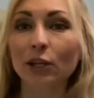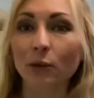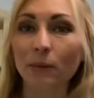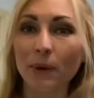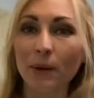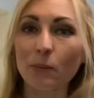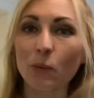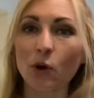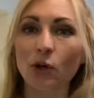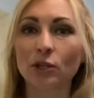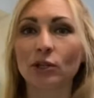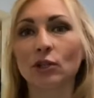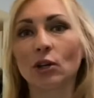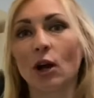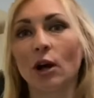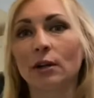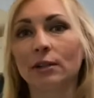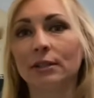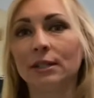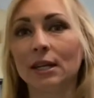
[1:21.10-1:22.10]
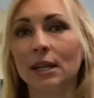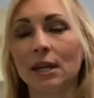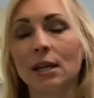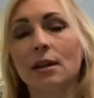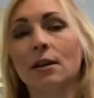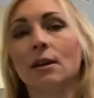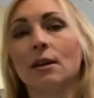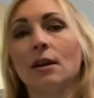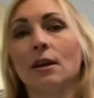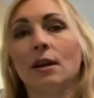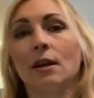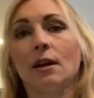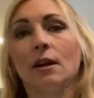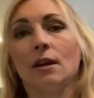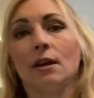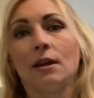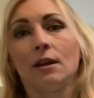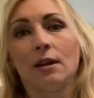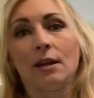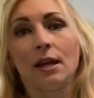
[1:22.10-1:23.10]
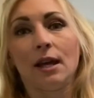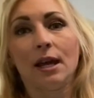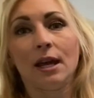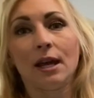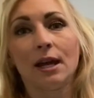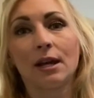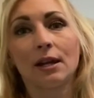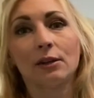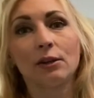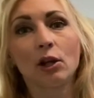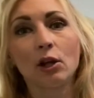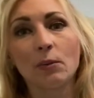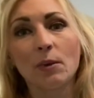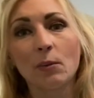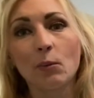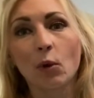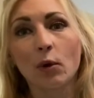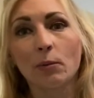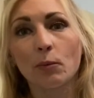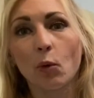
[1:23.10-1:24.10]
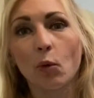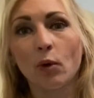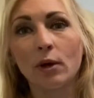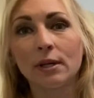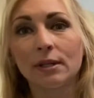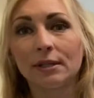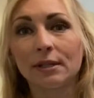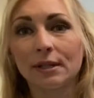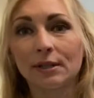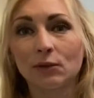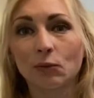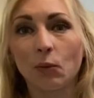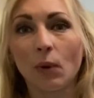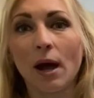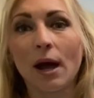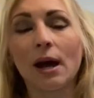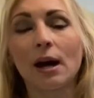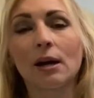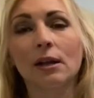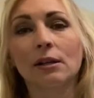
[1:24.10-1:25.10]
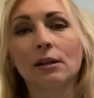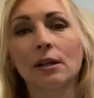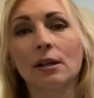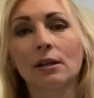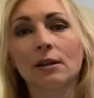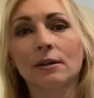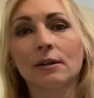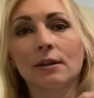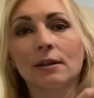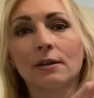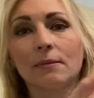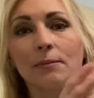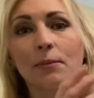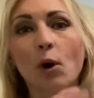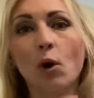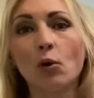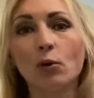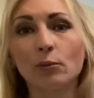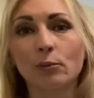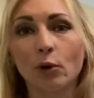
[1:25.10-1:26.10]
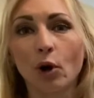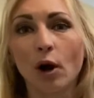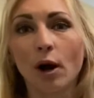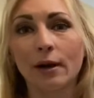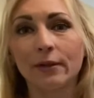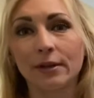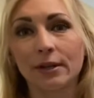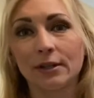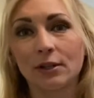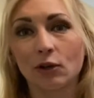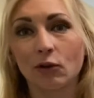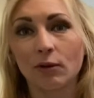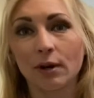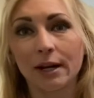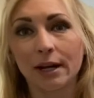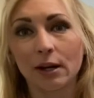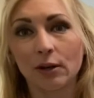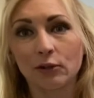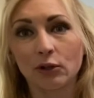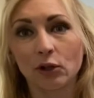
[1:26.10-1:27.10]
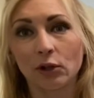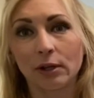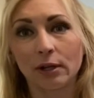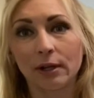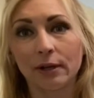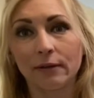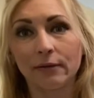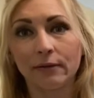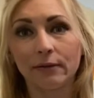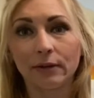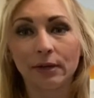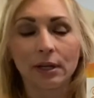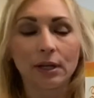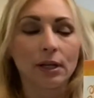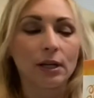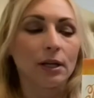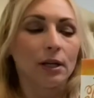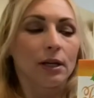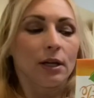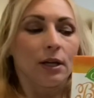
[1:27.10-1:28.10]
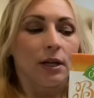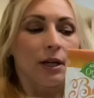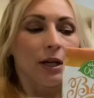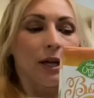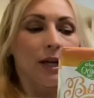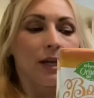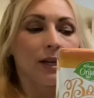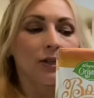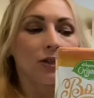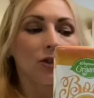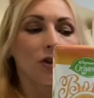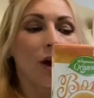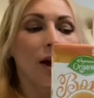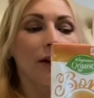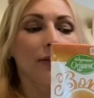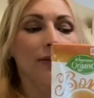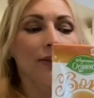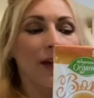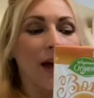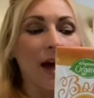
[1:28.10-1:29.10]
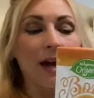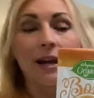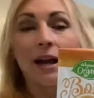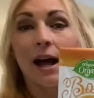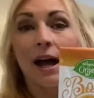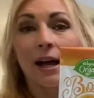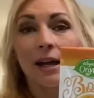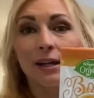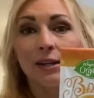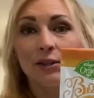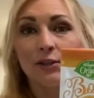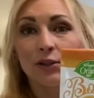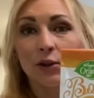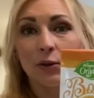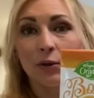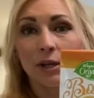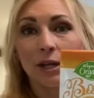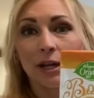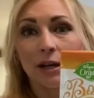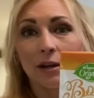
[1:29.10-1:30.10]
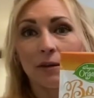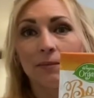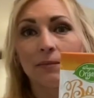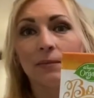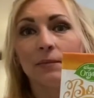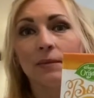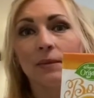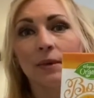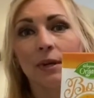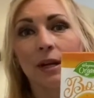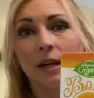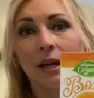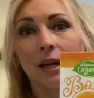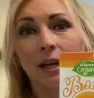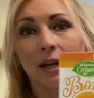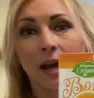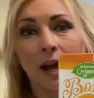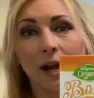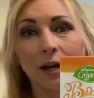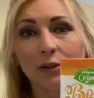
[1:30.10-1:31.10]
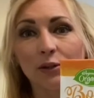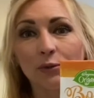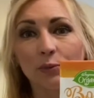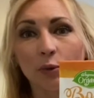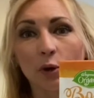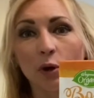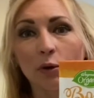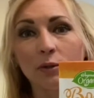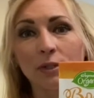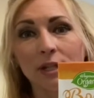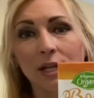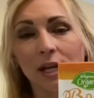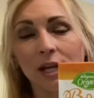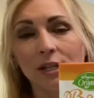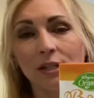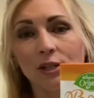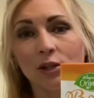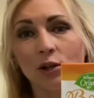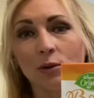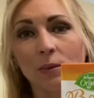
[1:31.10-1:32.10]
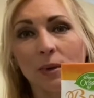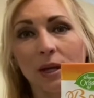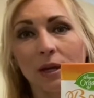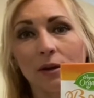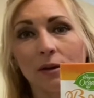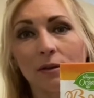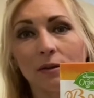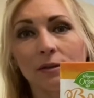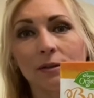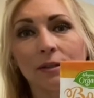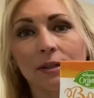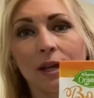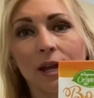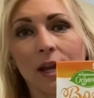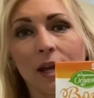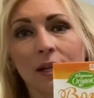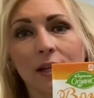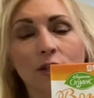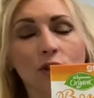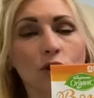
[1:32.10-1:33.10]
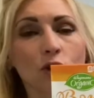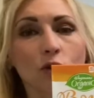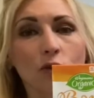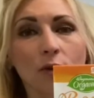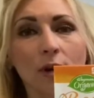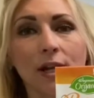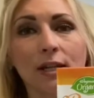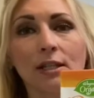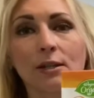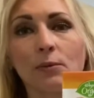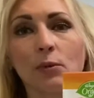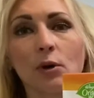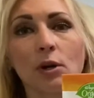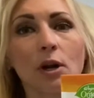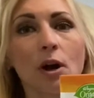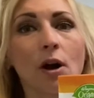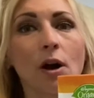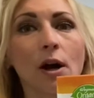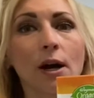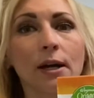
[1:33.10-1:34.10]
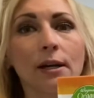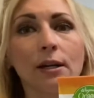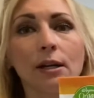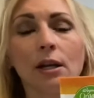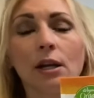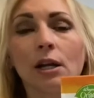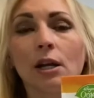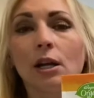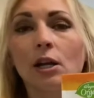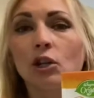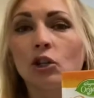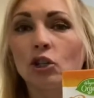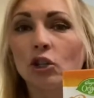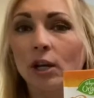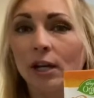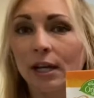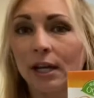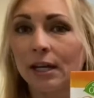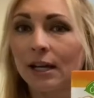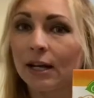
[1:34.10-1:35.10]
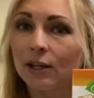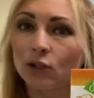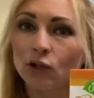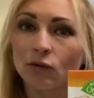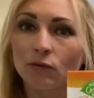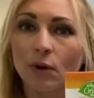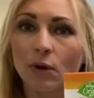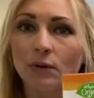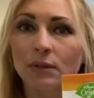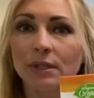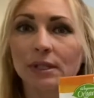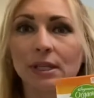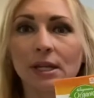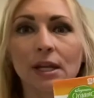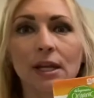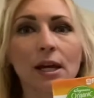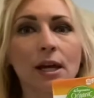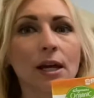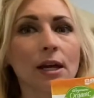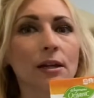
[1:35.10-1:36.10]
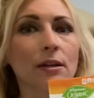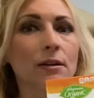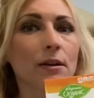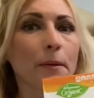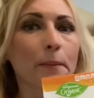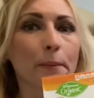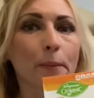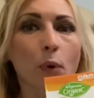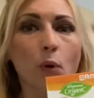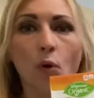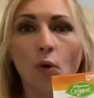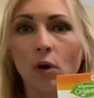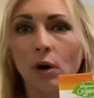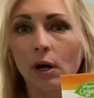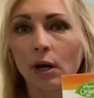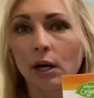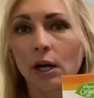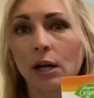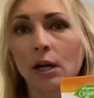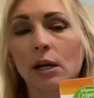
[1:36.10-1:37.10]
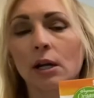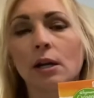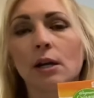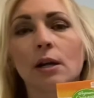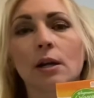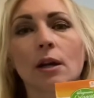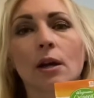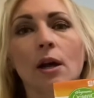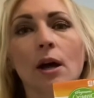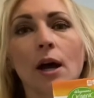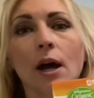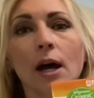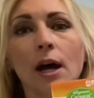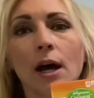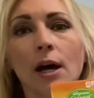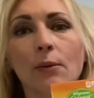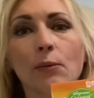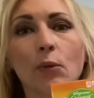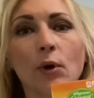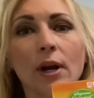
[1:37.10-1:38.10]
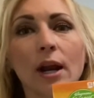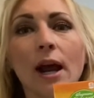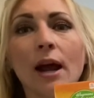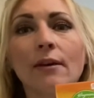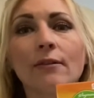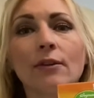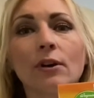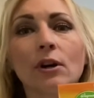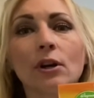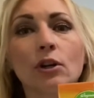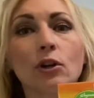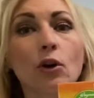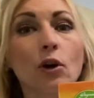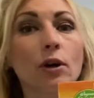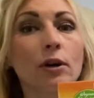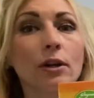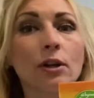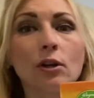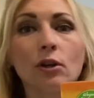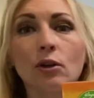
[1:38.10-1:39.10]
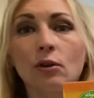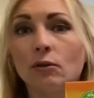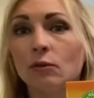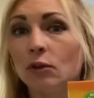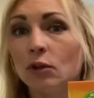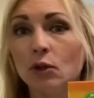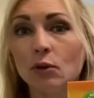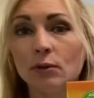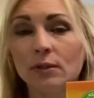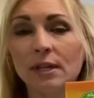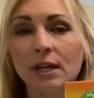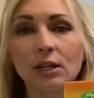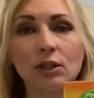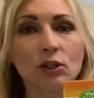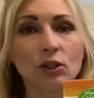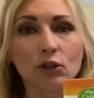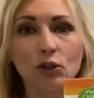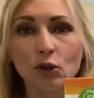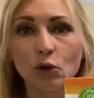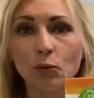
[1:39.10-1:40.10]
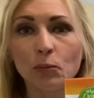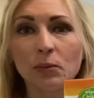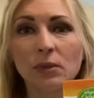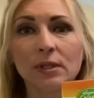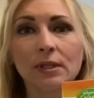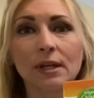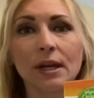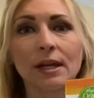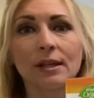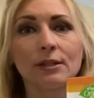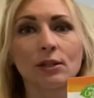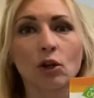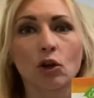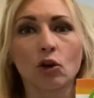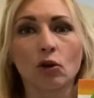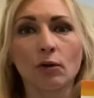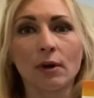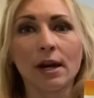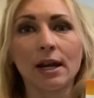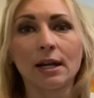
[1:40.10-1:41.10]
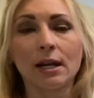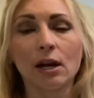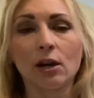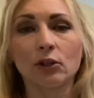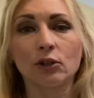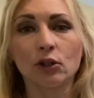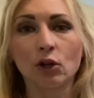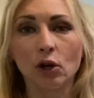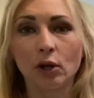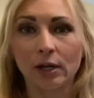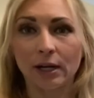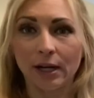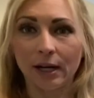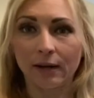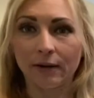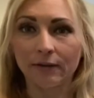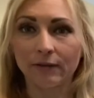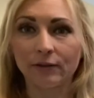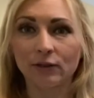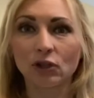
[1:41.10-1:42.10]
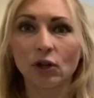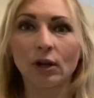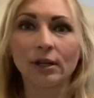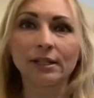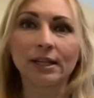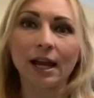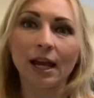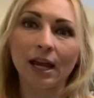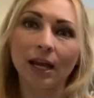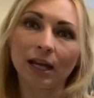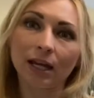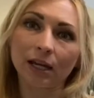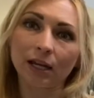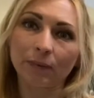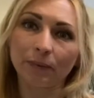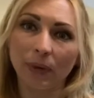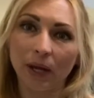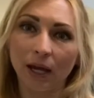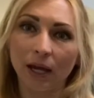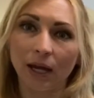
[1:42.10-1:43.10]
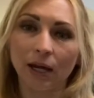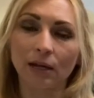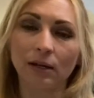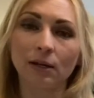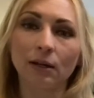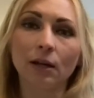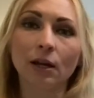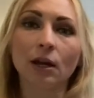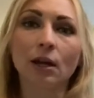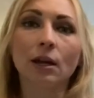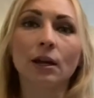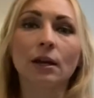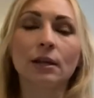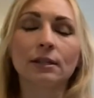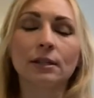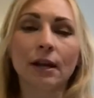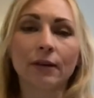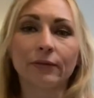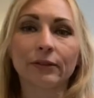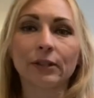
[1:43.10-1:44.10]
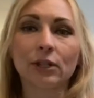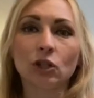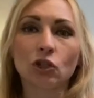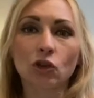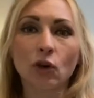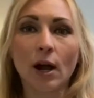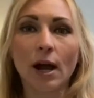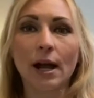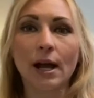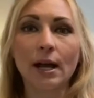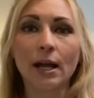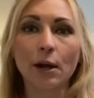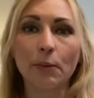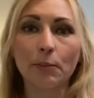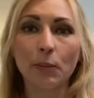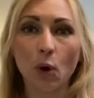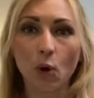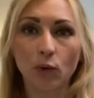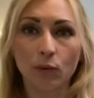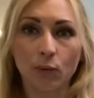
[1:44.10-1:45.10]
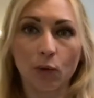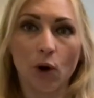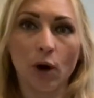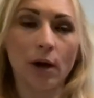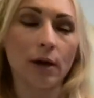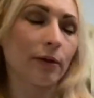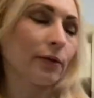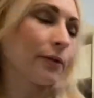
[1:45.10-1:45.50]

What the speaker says: bit more salty and a little bit more moist as well, bone broth is a great alternative. It is not that high in sodium, it adds protein to your meals, and it's great to put on chicken as you're roasting it, pork, whatever you're using, soups, it's a great alternative. Sauteing in a pan, definitely try bone broth.